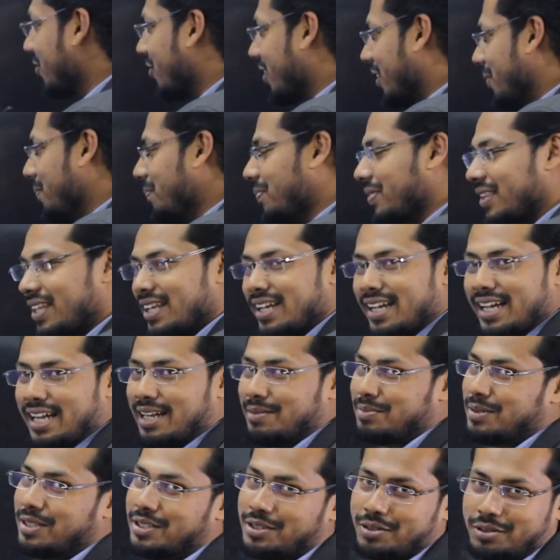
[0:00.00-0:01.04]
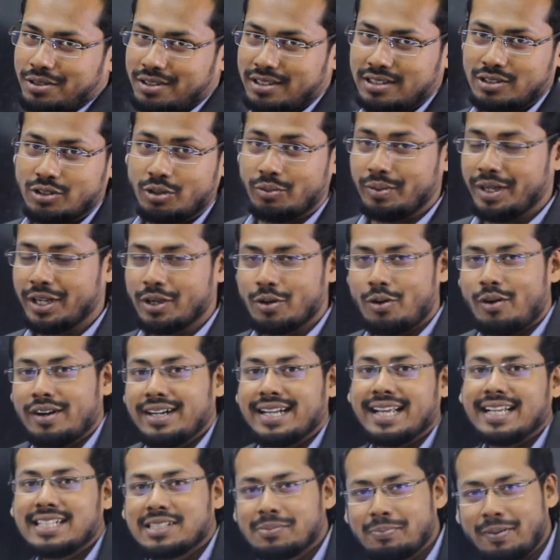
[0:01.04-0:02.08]
from aptitude. So we
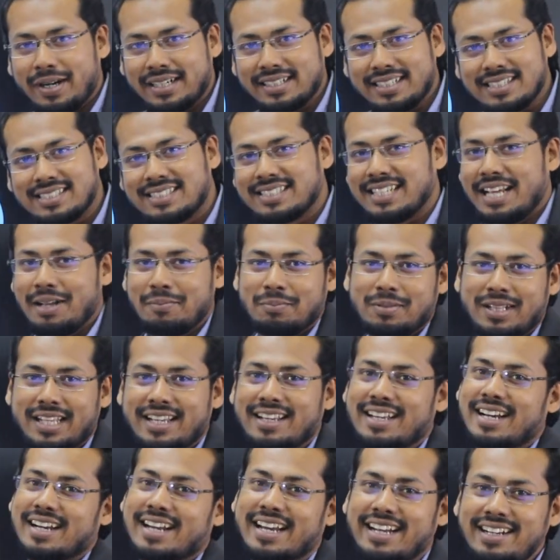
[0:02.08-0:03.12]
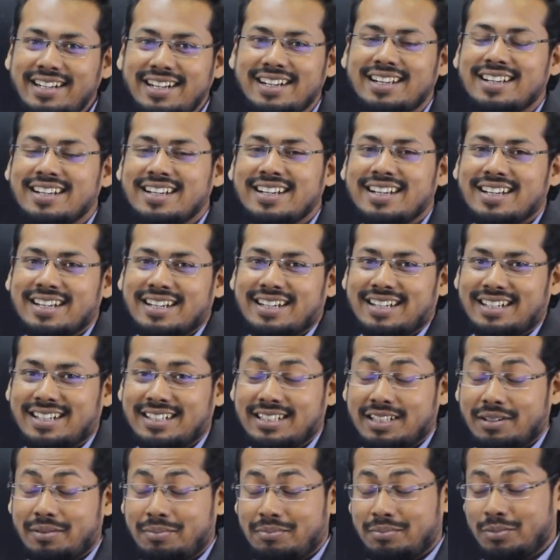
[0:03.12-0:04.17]
can't expect the same thing again.
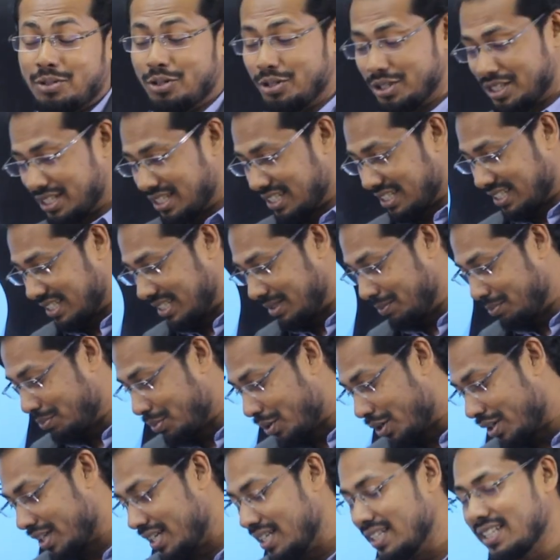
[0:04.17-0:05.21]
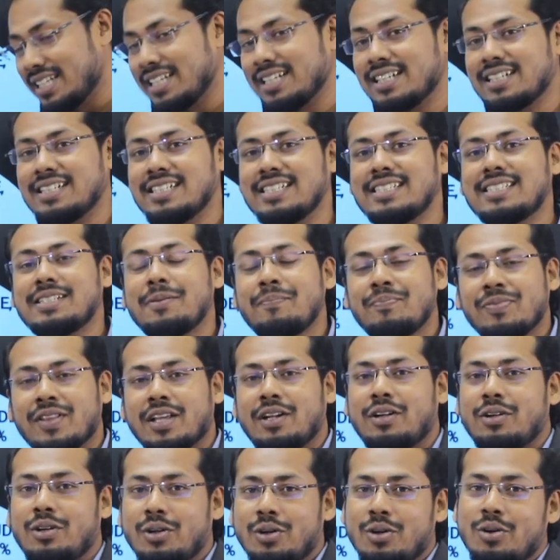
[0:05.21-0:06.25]
The most important thing is
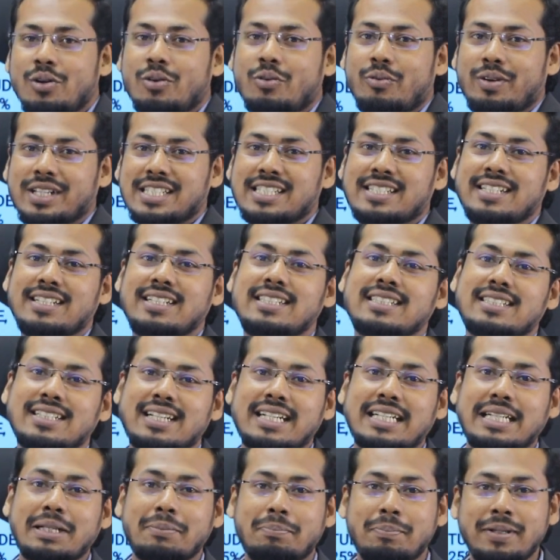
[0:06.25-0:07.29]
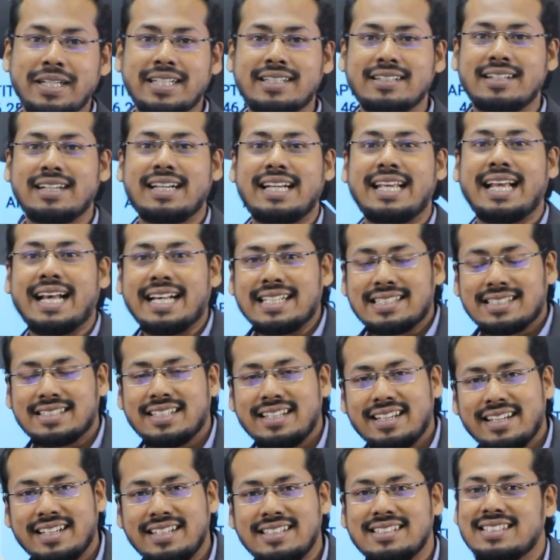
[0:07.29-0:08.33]
no questions are repeatedly
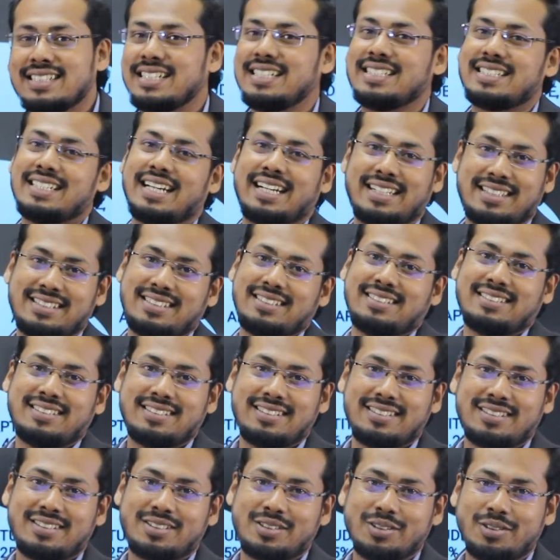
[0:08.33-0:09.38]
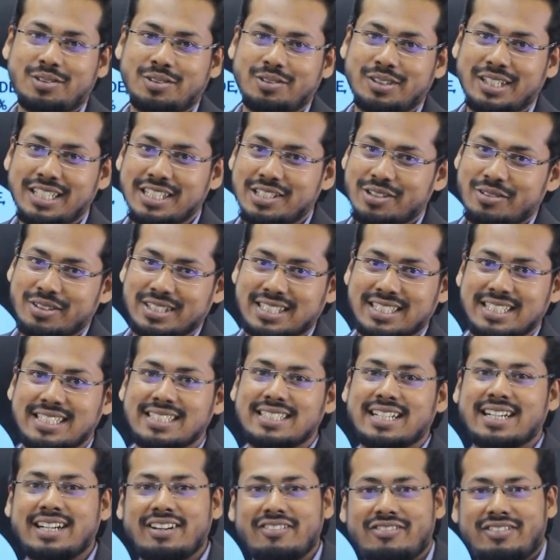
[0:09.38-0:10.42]
asking in CSAT. So each
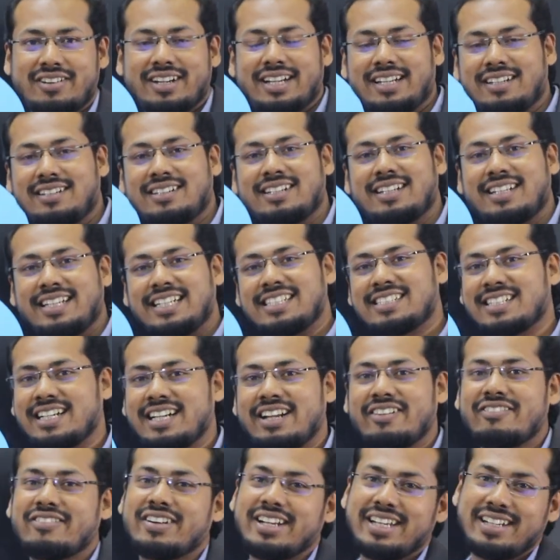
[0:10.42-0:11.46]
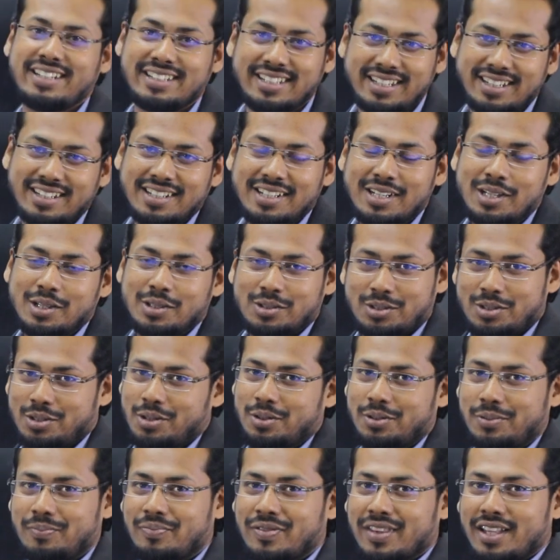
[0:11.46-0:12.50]
questions are different in each and every year.
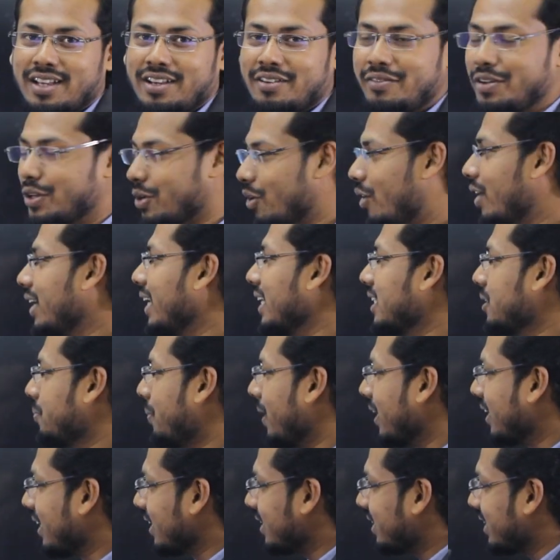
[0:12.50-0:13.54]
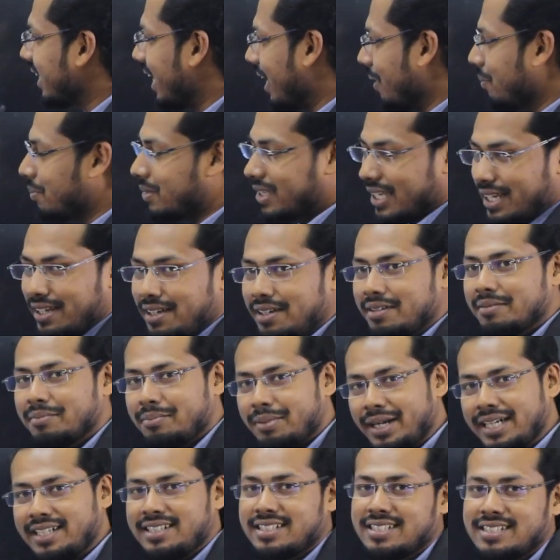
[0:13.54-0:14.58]
So we can't expect the same thing,
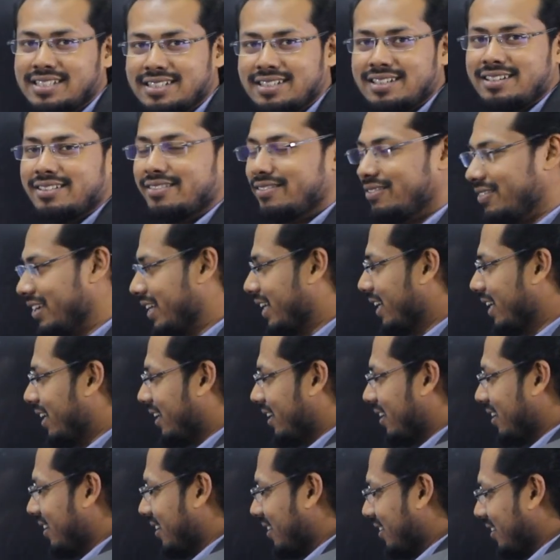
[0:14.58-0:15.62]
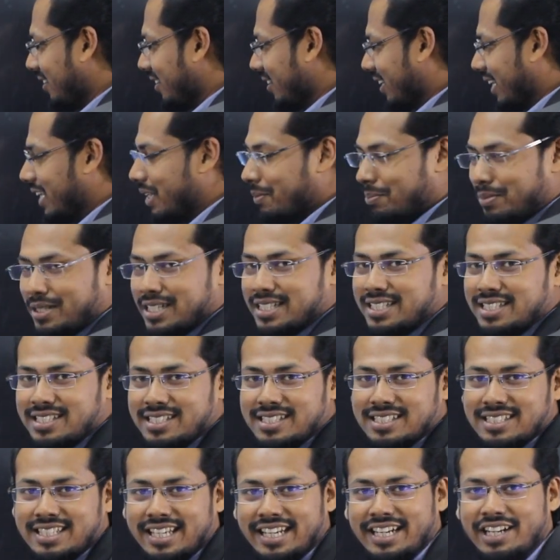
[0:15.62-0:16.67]
but we can keep
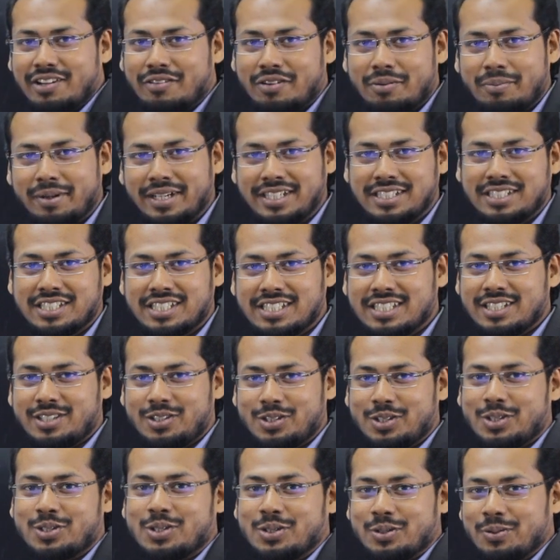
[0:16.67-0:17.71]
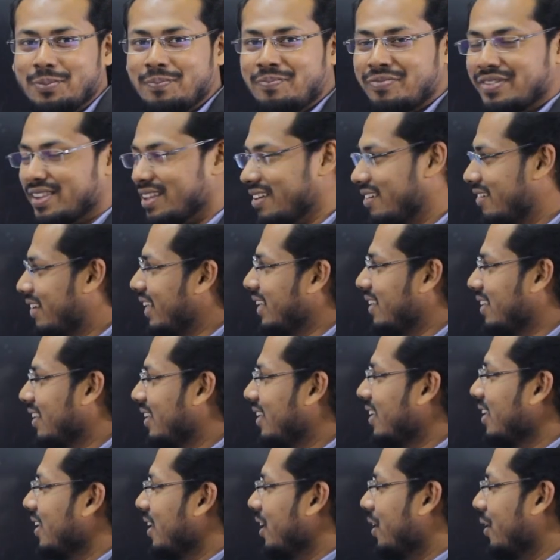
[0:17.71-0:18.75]
this in our mind also, right.
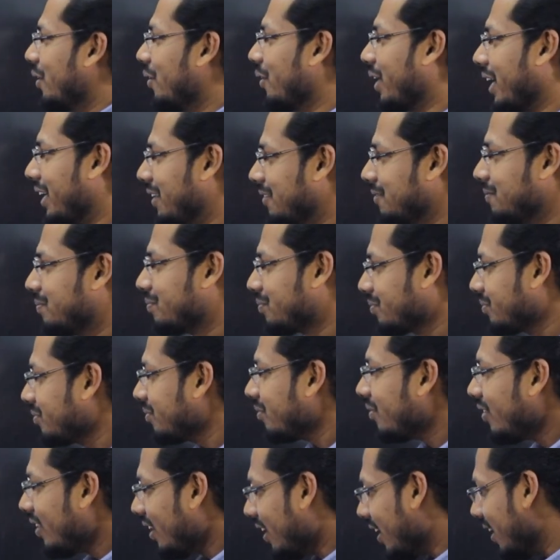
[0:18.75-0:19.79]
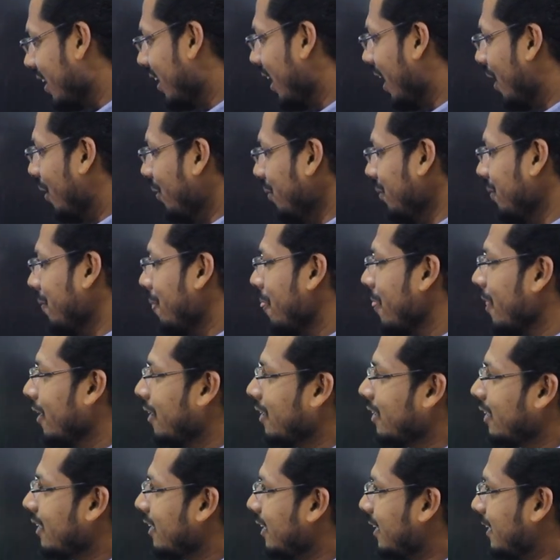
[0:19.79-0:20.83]
Okay. Now
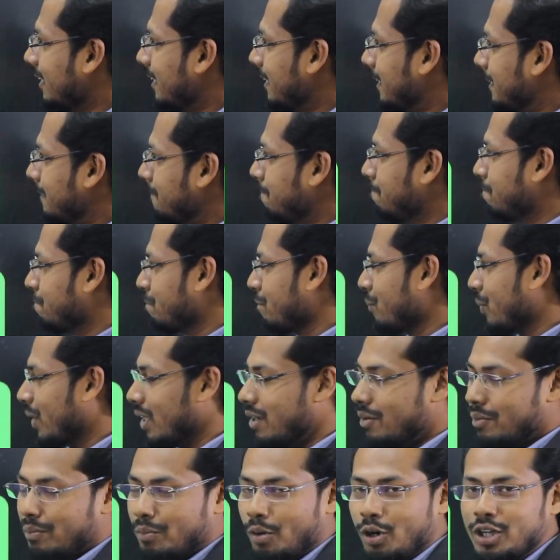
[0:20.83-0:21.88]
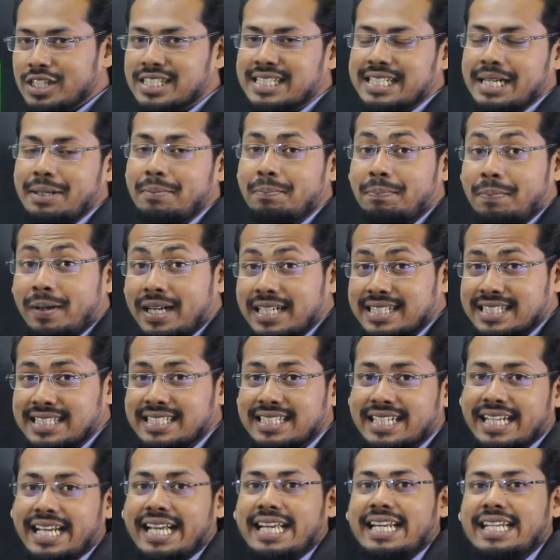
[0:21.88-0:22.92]
most
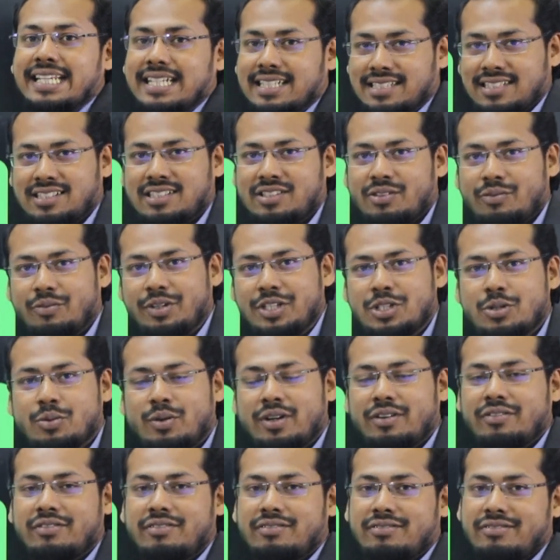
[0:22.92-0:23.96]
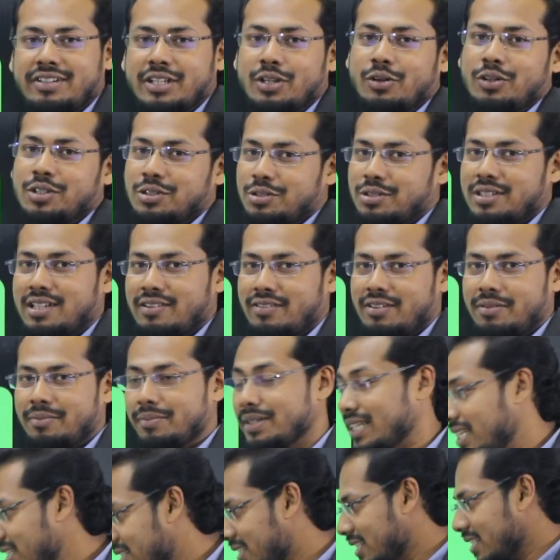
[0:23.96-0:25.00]
important areas, which one we going to cover?
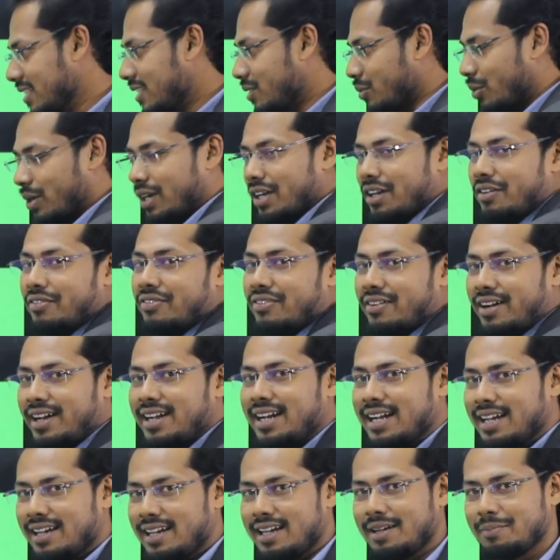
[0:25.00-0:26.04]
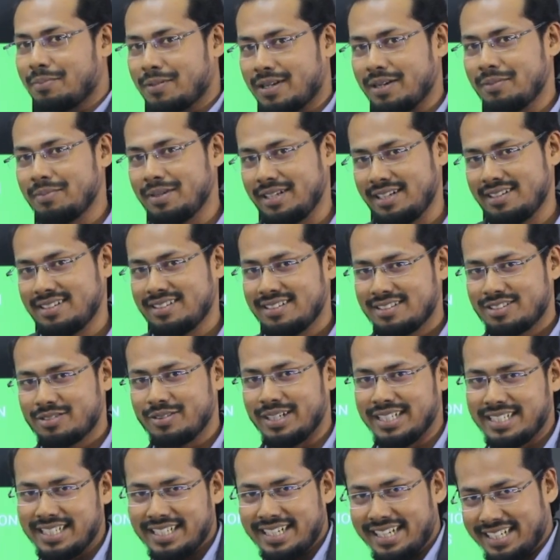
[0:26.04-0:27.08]
This is only for upcoming
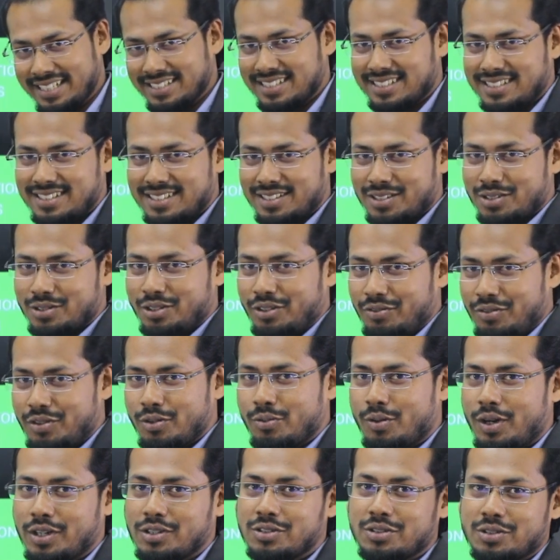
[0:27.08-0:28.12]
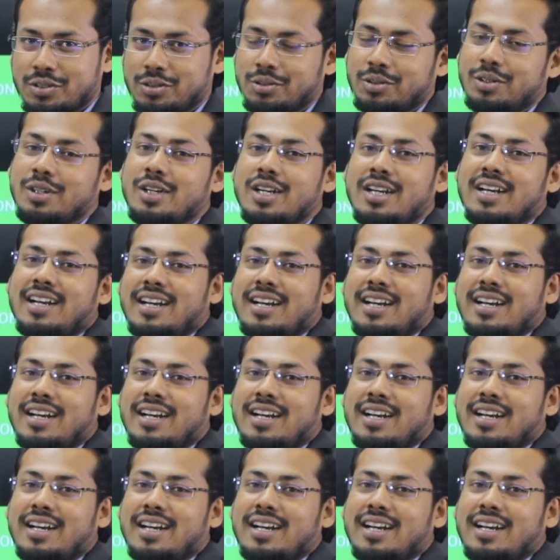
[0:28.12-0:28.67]
20 days. So if you want to